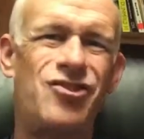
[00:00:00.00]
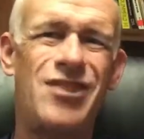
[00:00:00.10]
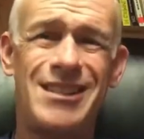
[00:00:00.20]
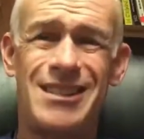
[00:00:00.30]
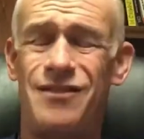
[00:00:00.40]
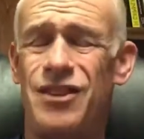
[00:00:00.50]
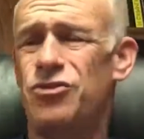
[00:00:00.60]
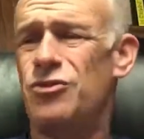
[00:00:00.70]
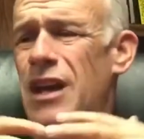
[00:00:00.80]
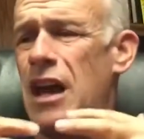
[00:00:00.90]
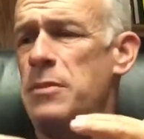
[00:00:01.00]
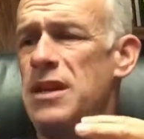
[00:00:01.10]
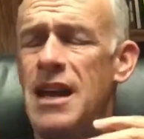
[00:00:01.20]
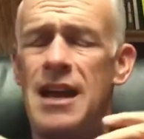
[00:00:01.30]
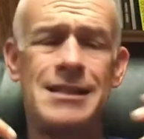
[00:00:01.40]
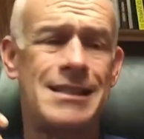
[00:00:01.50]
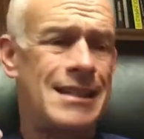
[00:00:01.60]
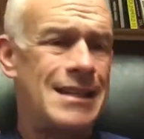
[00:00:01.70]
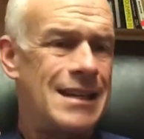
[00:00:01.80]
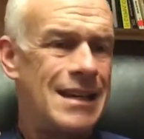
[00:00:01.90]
digestive issues, IBS,